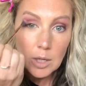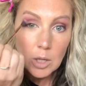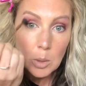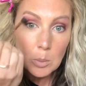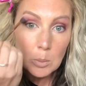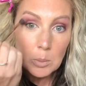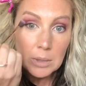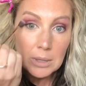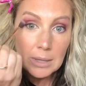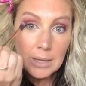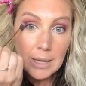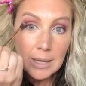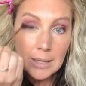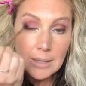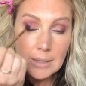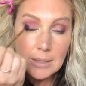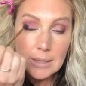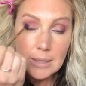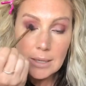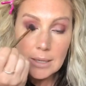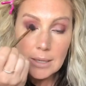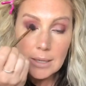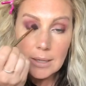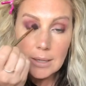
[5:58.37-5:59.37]

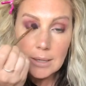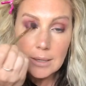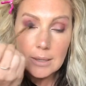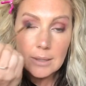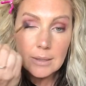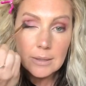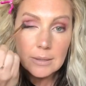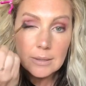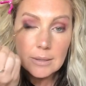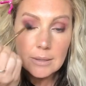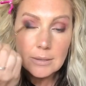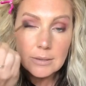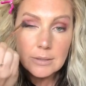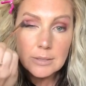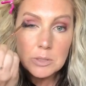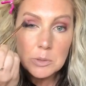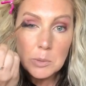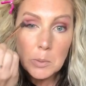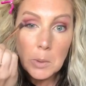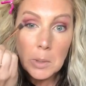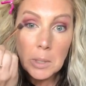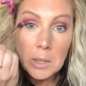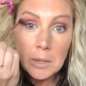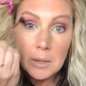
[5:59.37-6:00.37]
blending and
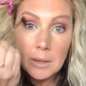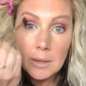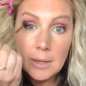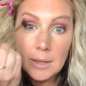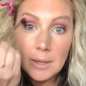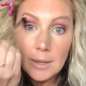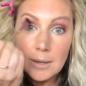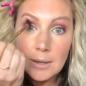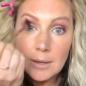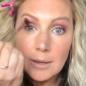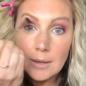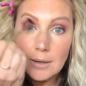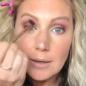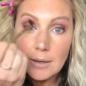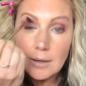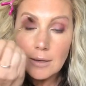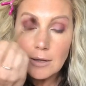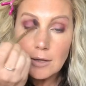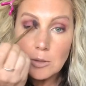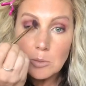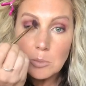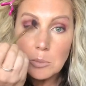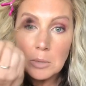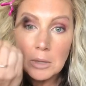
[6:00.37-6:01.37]
swirling
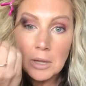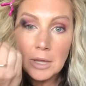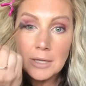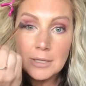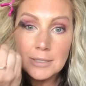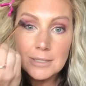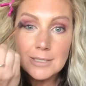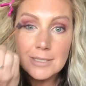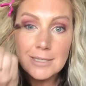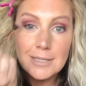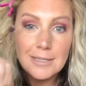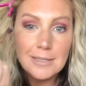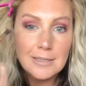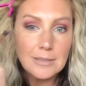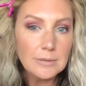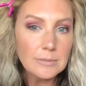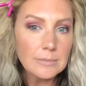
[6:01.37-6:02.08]
and blending.